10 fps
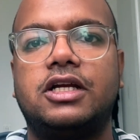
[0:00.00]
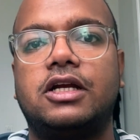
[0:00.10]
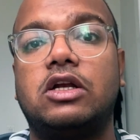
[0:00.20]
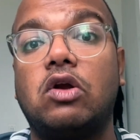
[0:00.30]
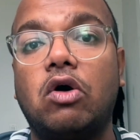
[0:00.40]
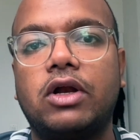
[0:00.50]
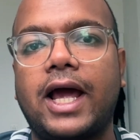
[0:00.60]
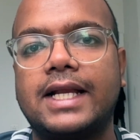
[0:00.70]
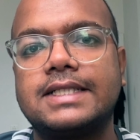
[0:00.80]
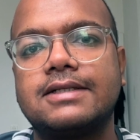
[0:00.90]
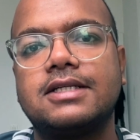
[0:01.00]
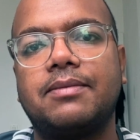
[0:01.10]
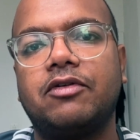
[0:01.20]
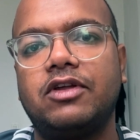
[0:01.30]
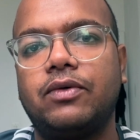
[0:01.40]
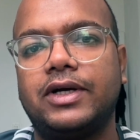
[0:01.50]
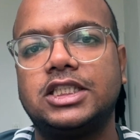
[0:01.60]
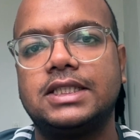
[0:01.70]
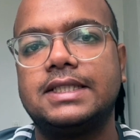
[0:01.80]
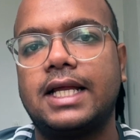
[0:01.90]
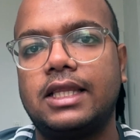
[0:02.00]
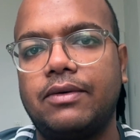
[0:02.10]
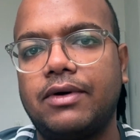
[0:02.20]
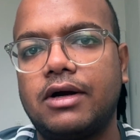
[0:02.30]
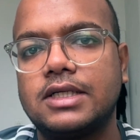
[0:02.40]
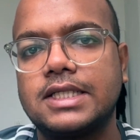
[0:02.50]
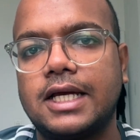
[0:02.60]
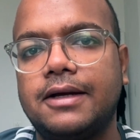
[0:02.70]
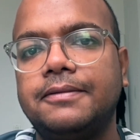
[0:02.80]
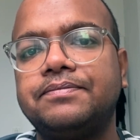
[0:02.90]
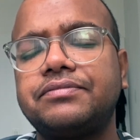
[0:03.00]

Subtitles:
did not answer some of the questions that they were asking,